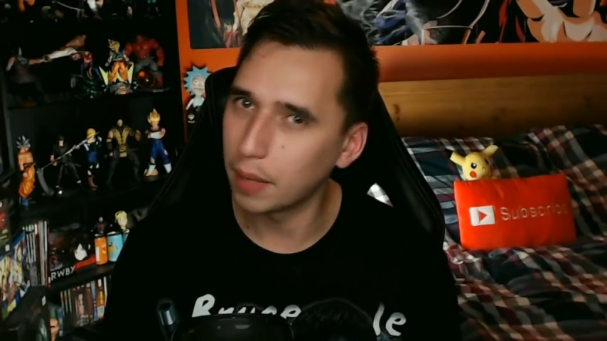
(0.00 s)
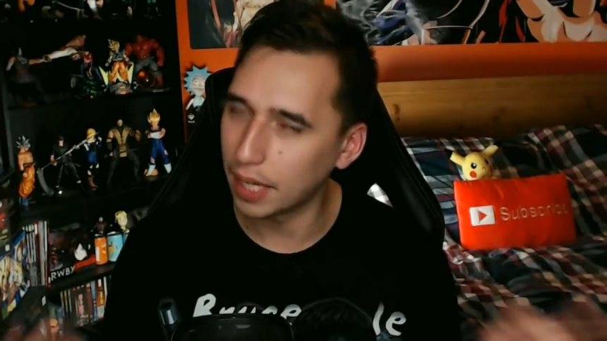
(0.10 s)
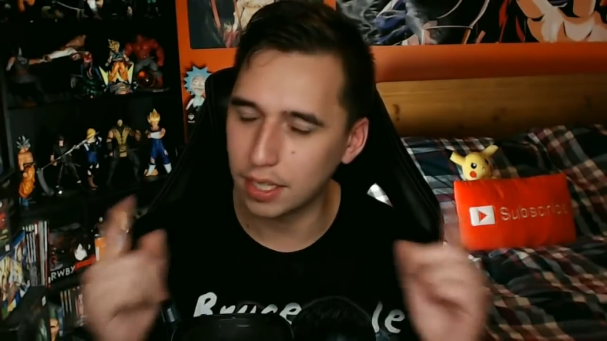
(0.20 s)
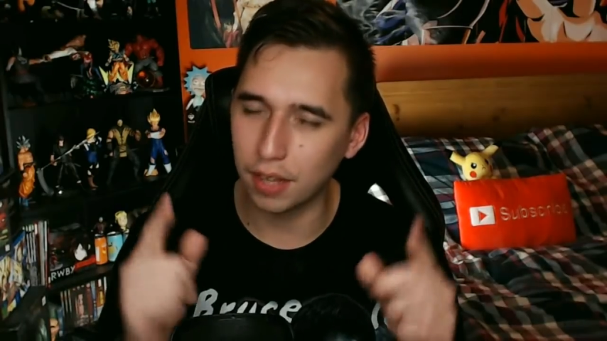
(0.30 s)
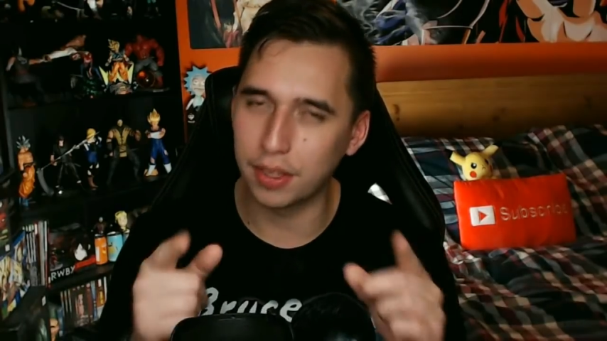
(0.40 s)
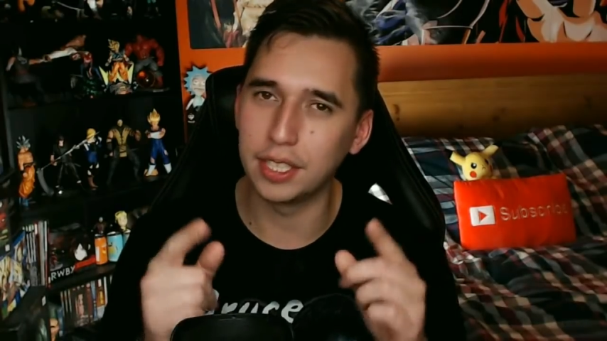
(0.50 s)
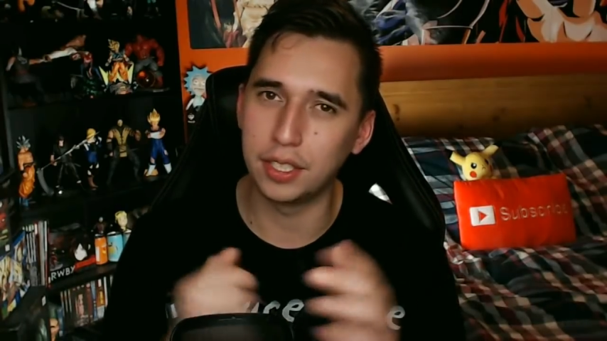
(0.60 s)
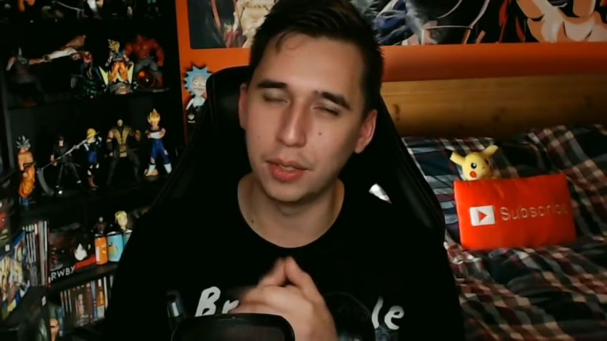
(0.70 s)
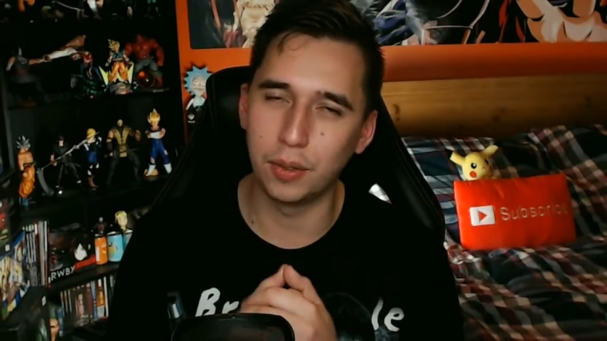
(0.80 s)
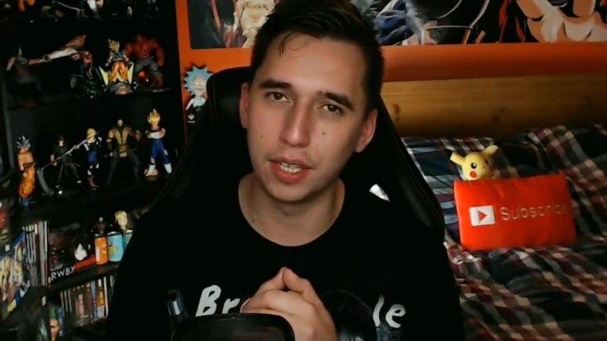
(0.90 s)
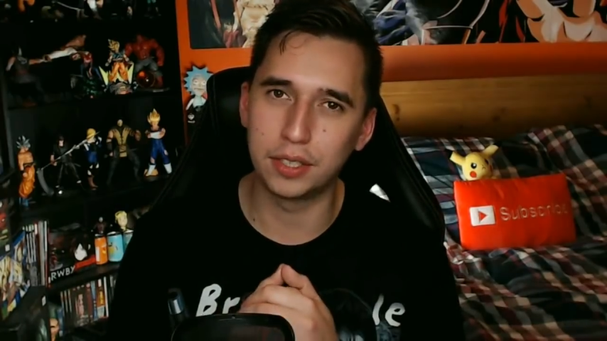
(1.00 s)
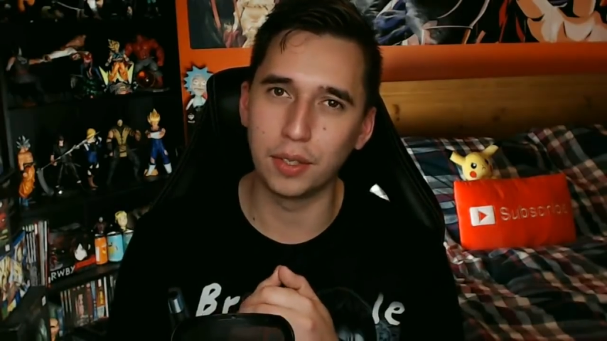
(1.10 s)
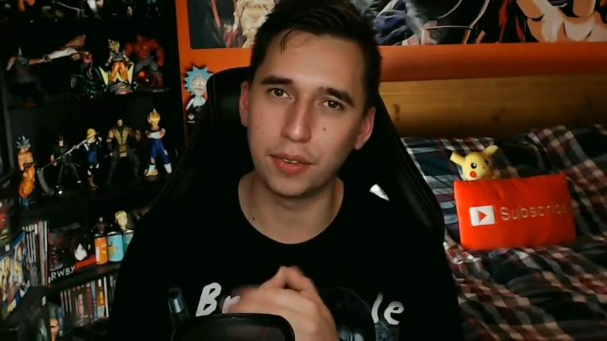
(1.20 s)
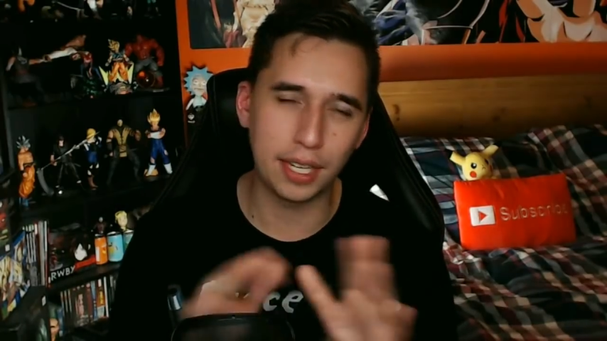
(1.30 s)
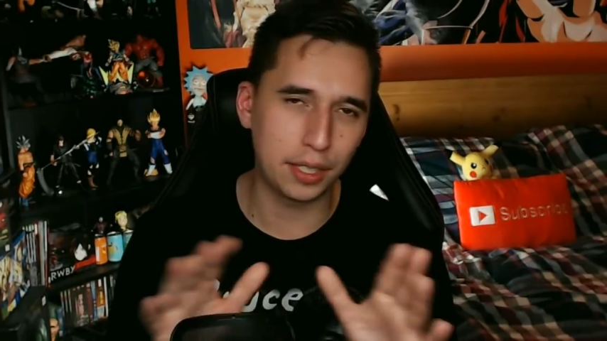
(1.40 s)
But that's all thanks to you guys.
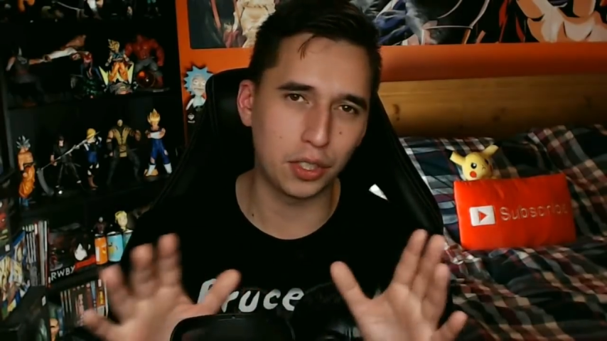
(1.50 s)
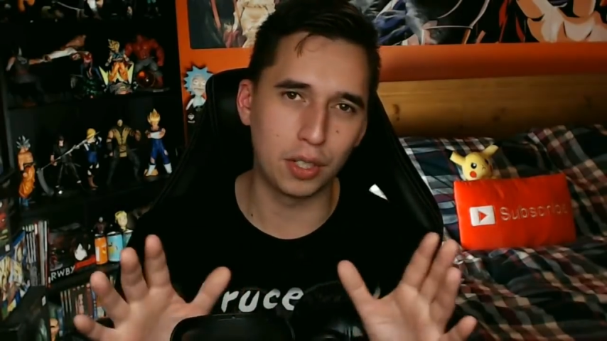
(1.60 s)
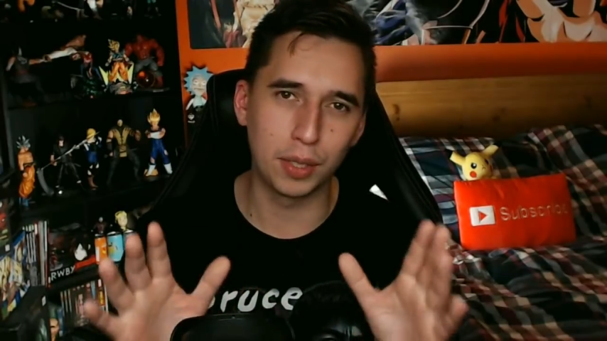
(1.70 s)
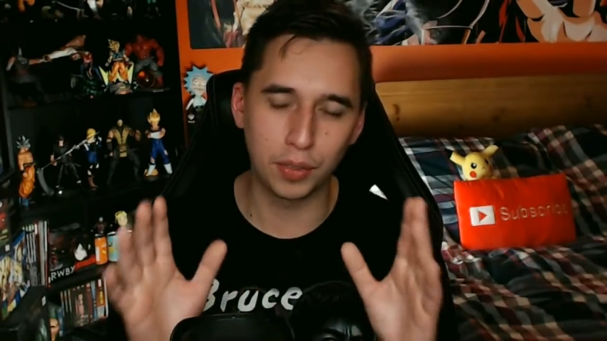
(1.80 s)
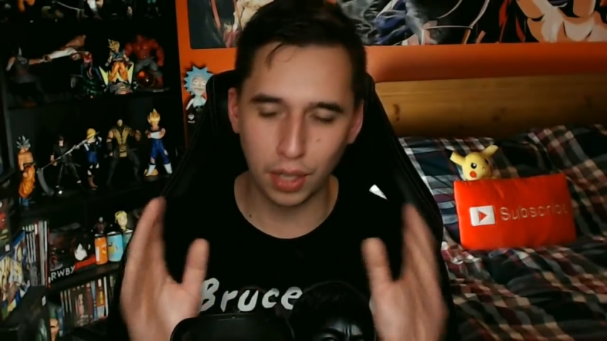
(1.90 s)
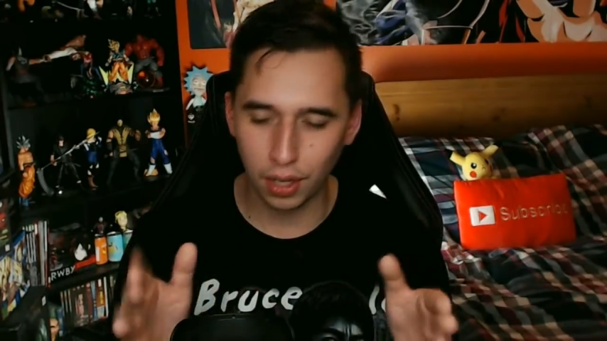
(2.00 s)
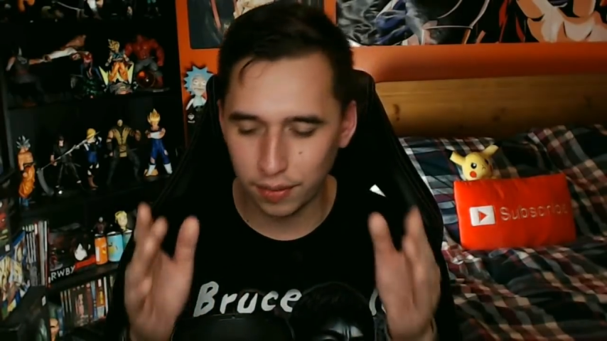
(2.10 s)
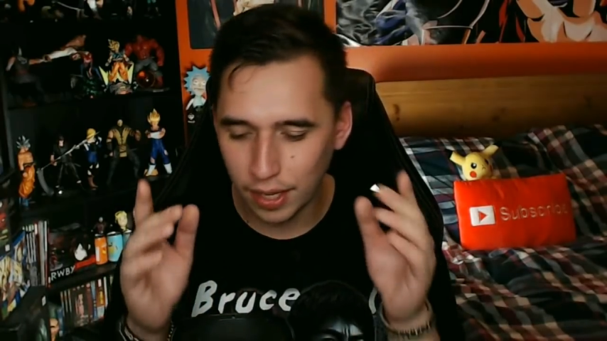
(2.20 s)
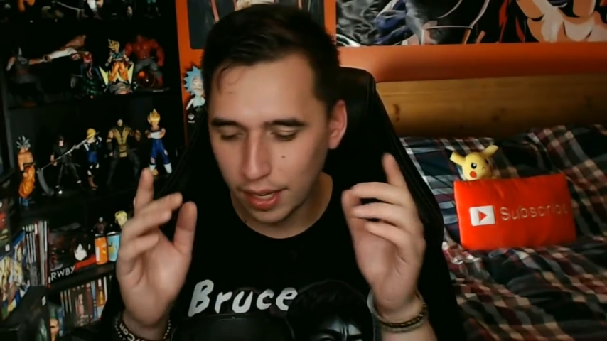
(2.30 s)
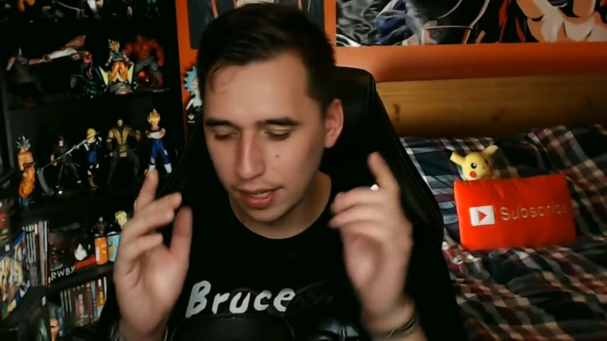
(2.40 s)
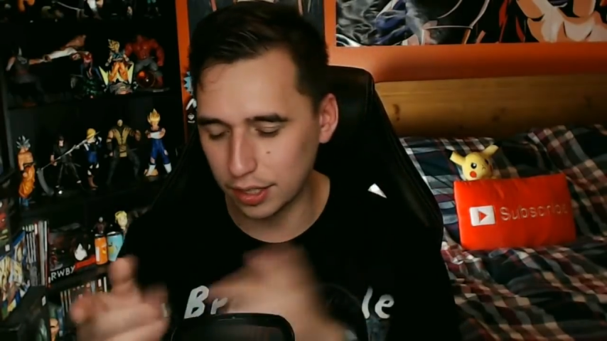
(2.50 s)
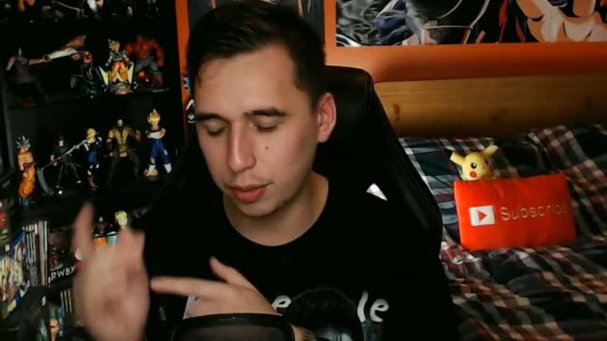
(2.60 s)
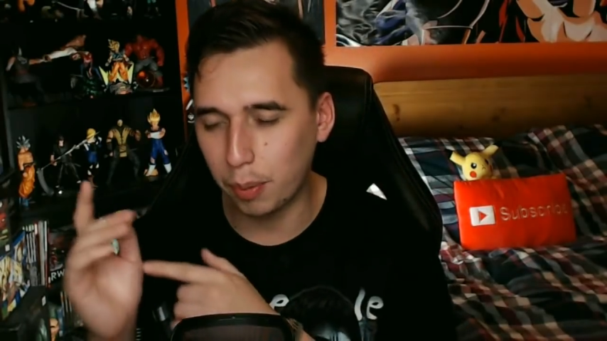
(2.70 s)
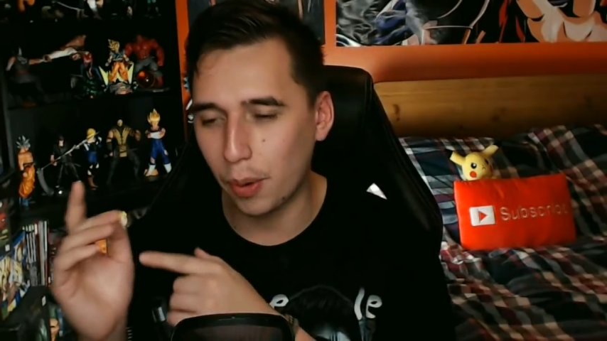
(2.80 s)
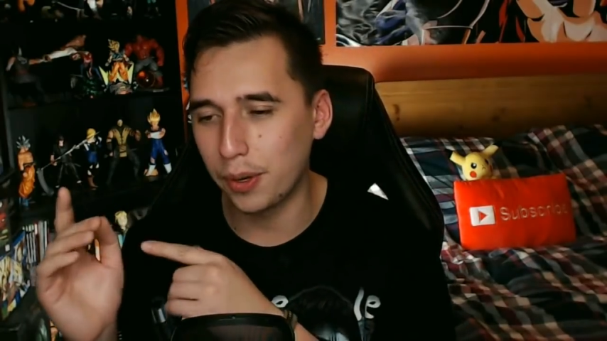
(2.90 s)
So thank you so much for the love, the
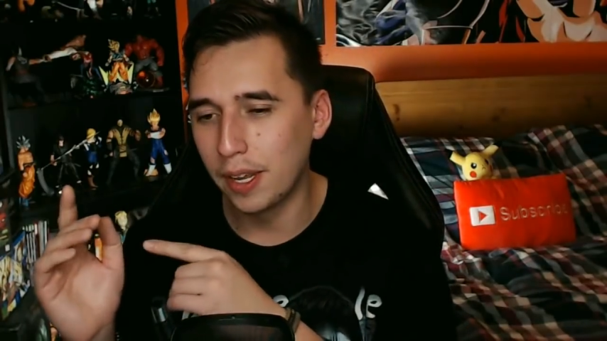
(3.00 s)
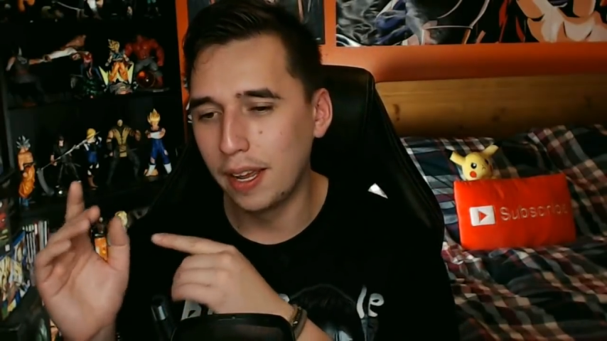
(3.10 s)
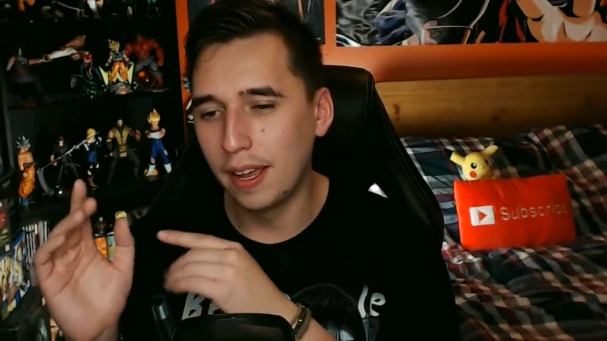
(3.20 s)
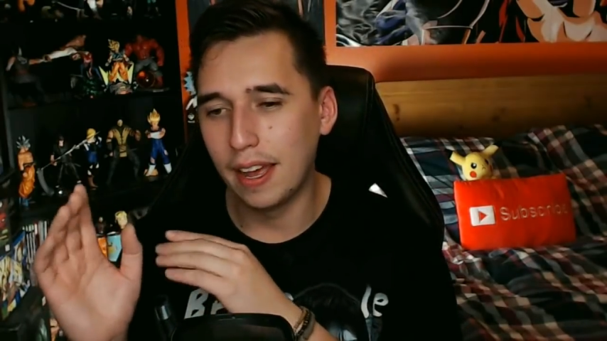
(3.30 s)
support,